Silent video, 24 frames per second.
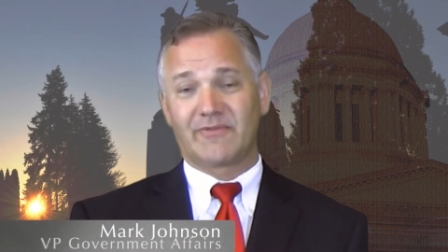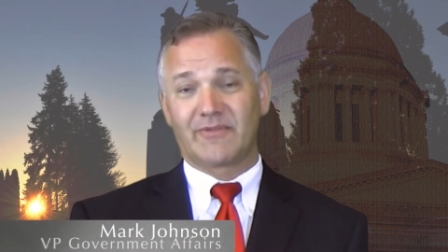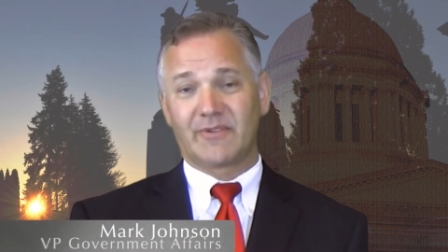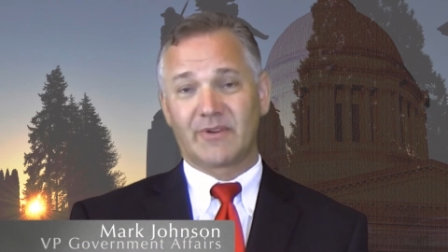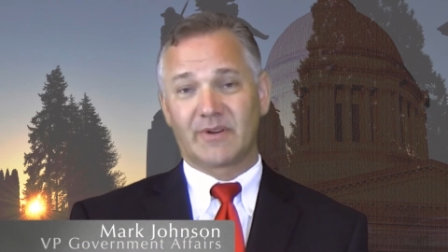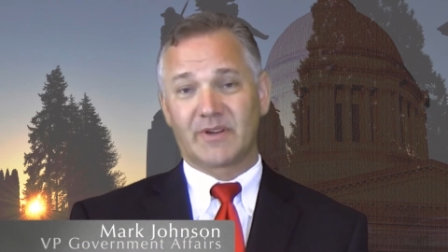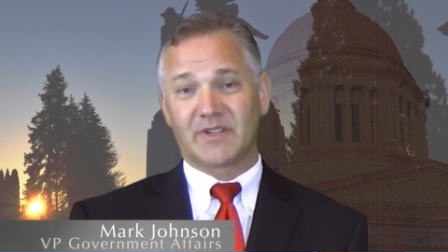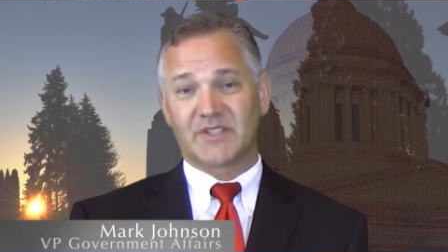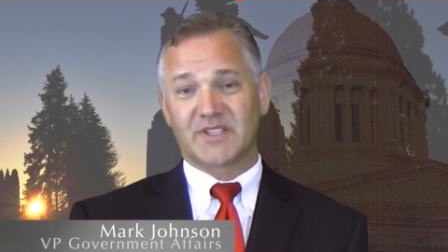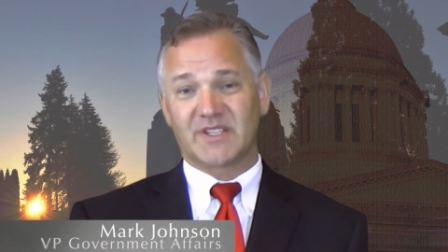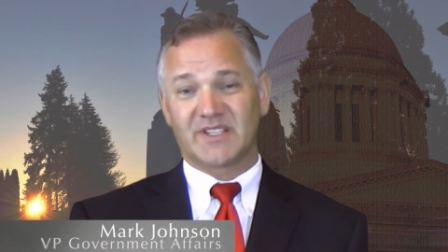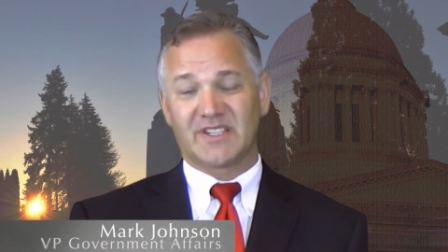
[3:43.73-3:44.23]

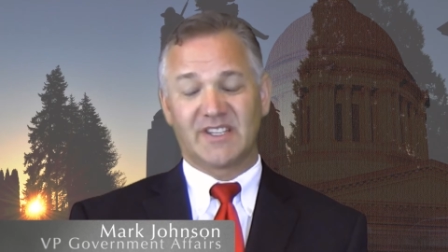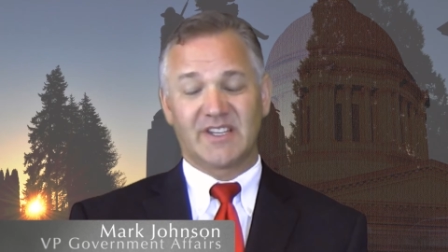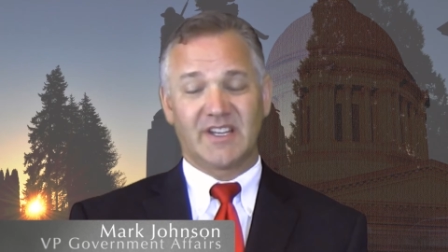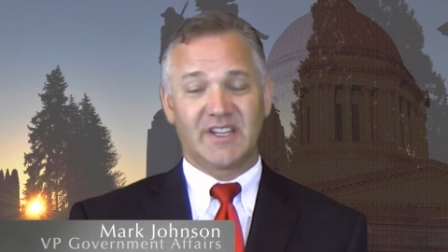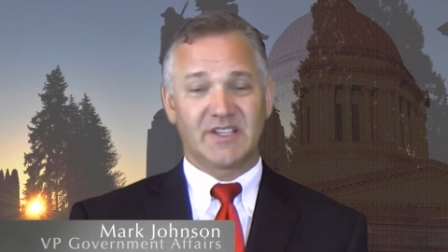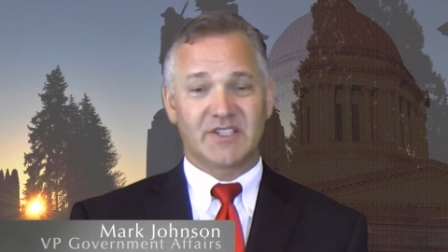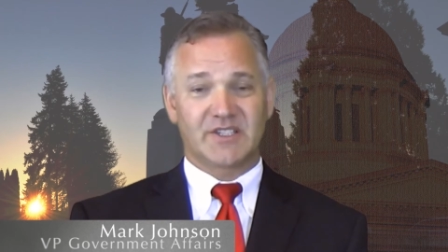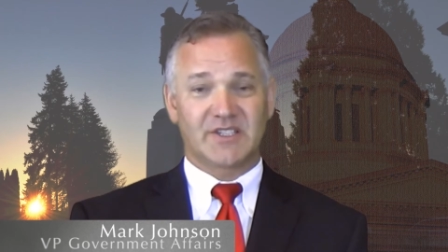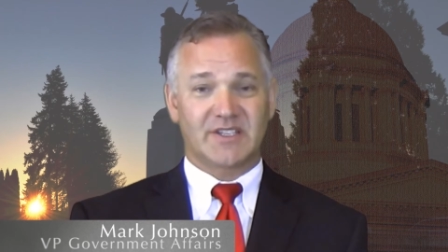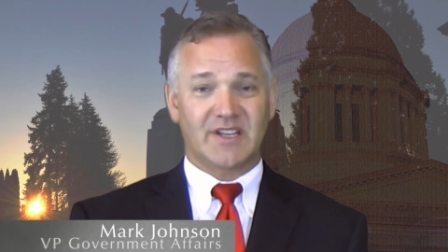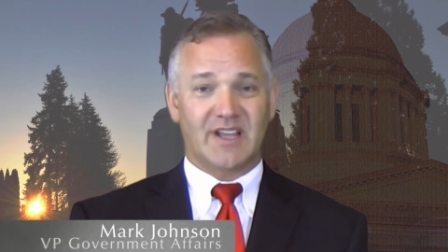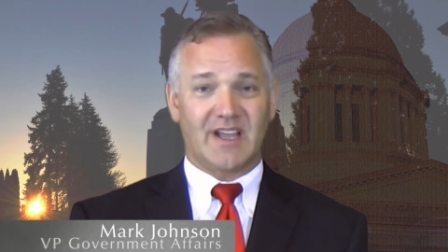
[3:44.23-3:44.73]
Ferguson and
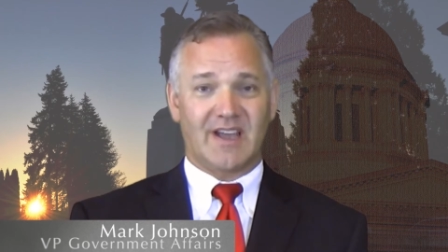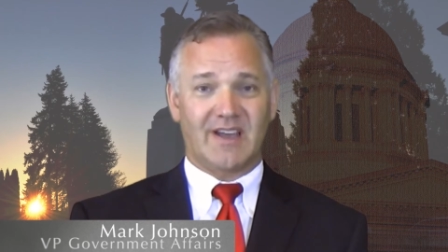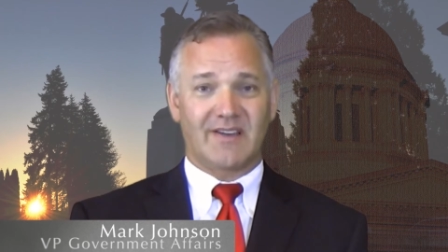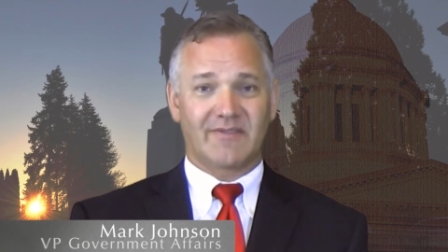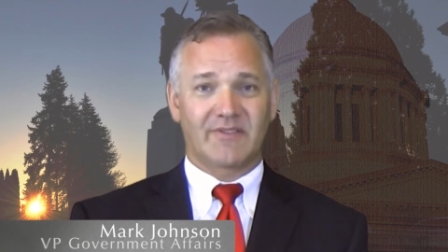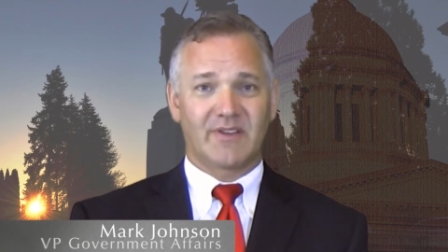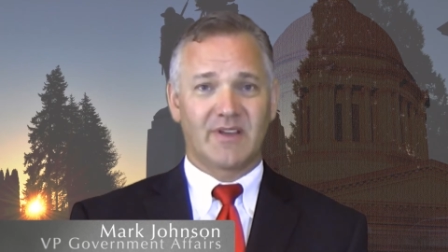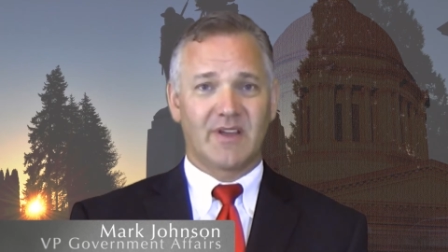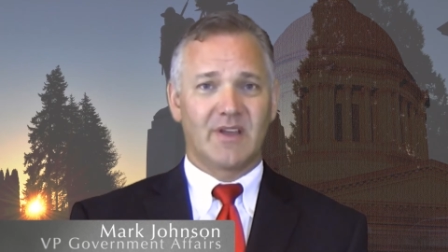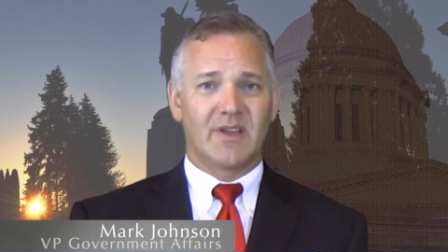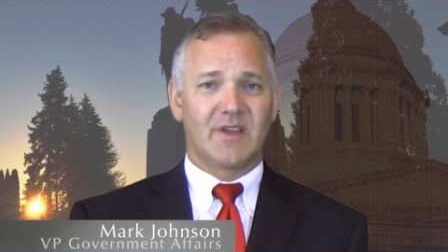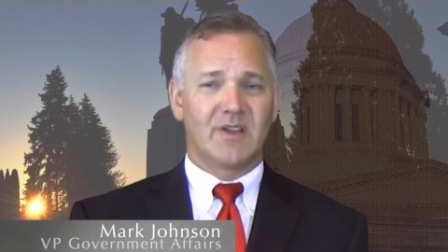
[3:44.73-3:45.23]
his
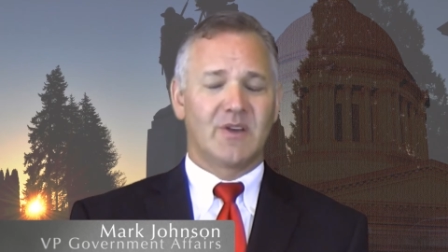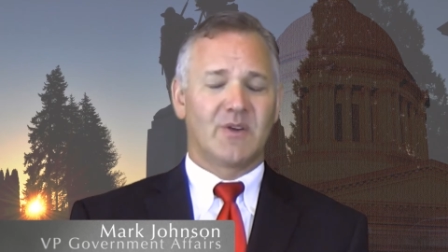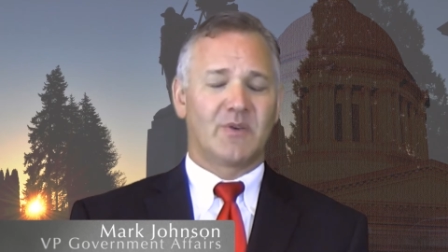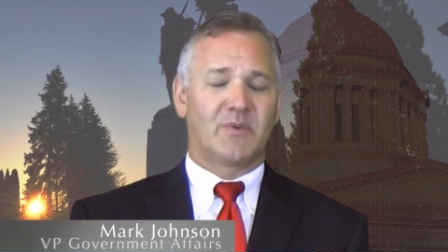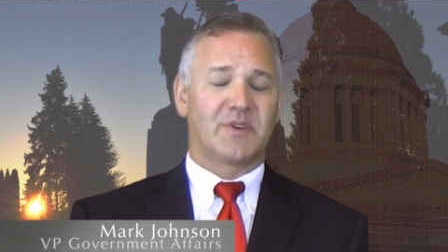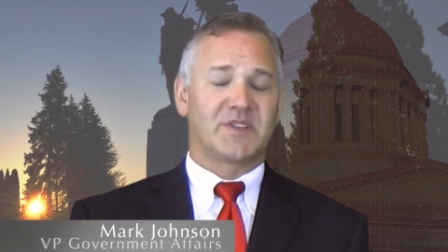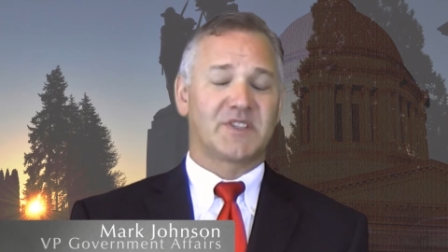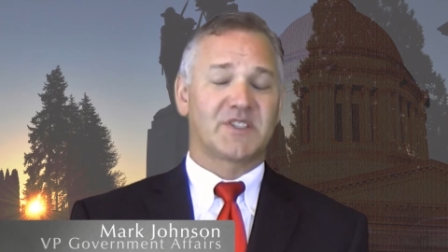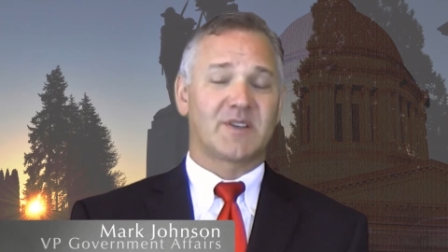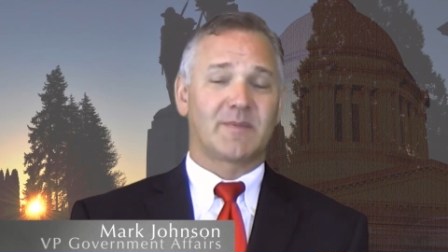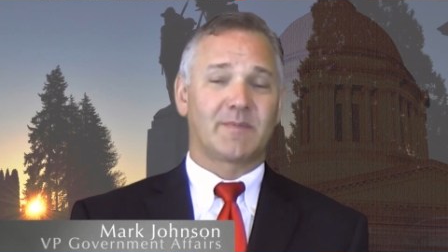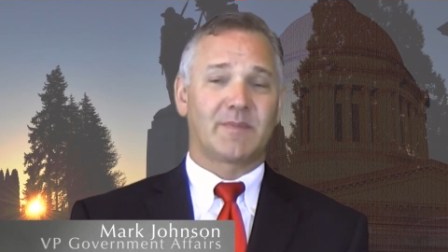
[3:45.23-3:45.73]
staff
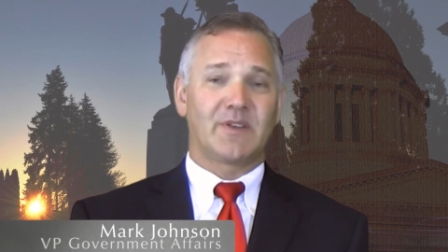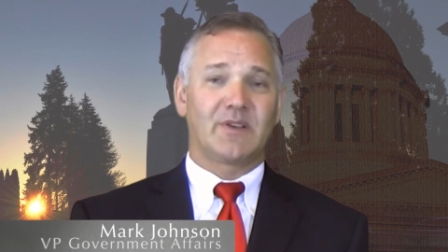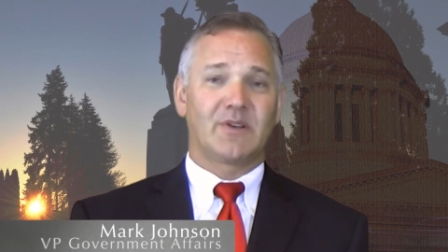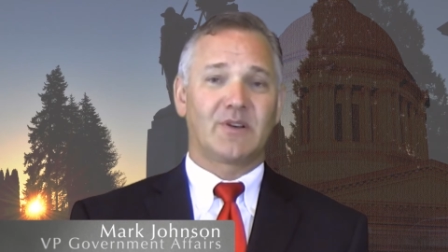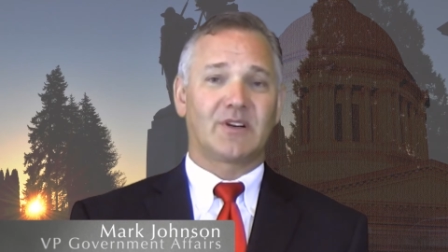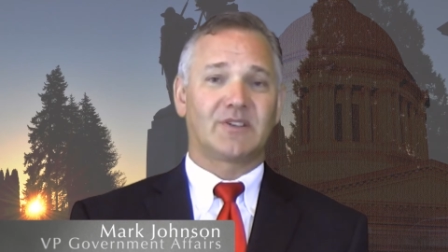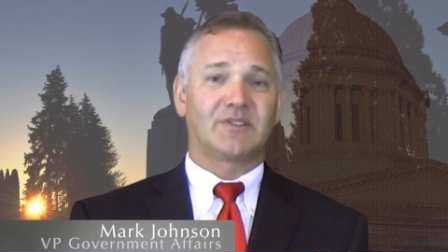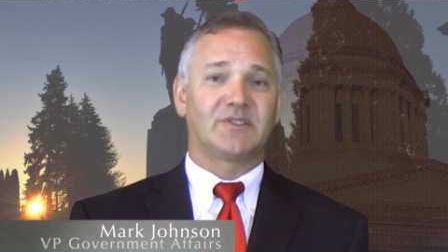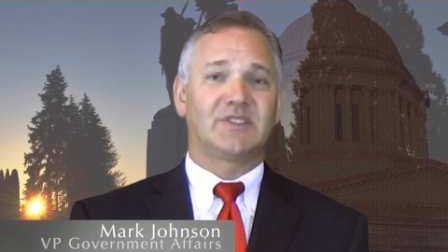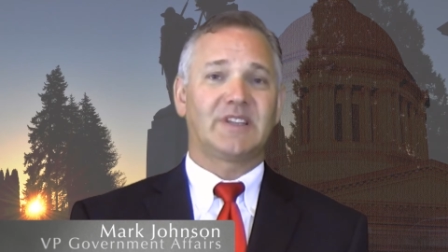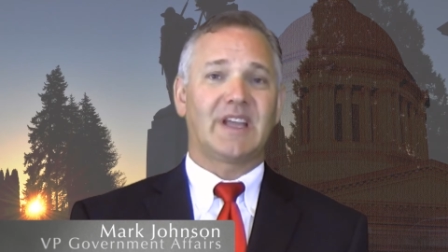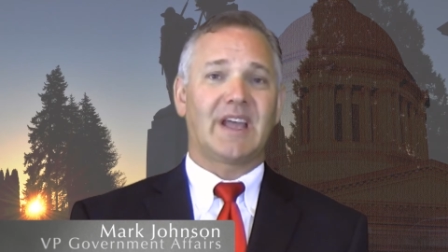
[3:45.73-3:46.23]
was something
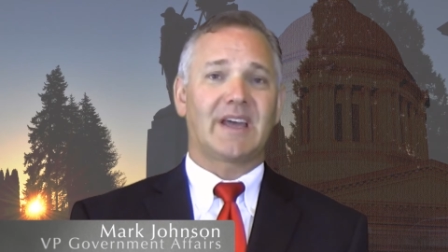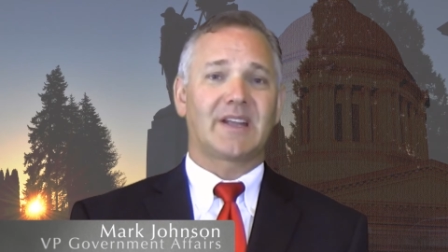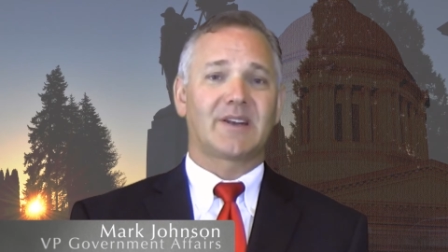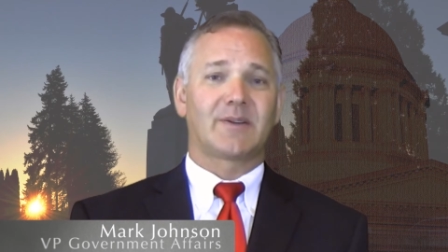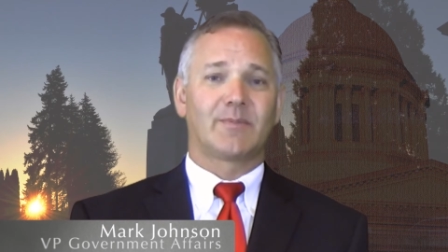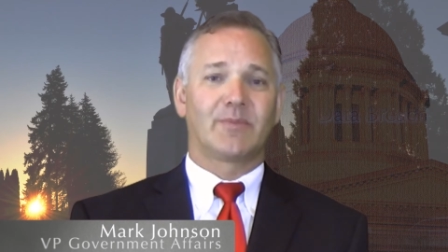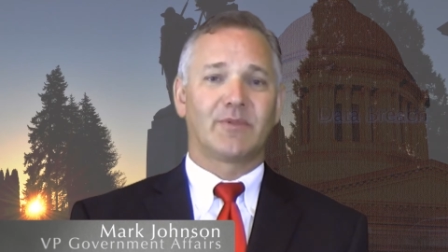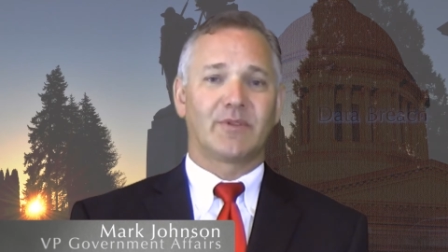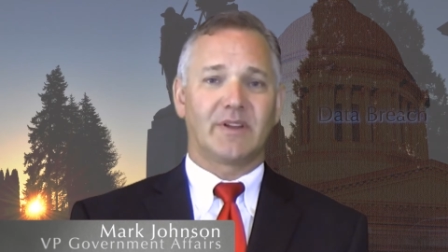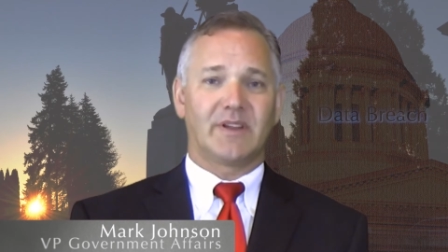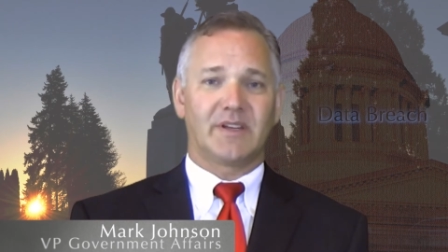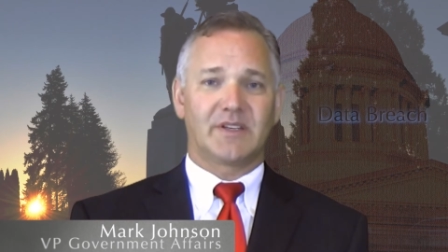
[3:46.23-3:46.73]
called data
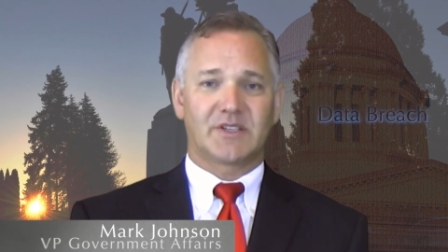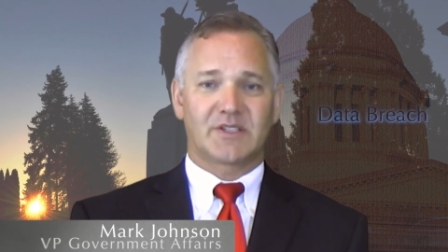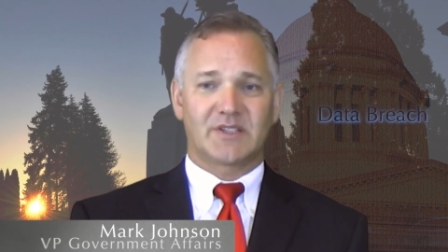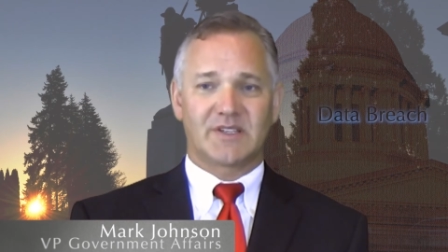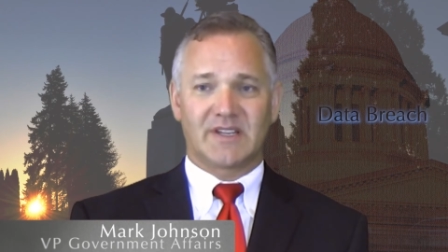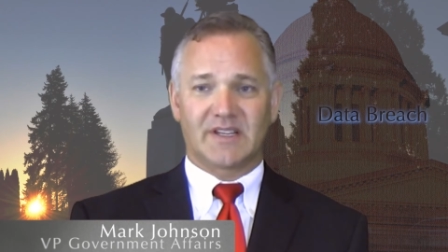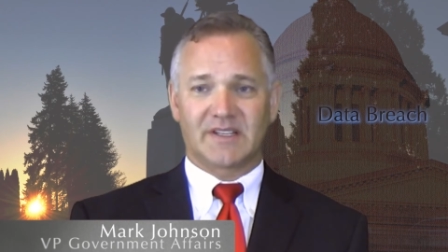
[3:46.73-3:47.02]
breach.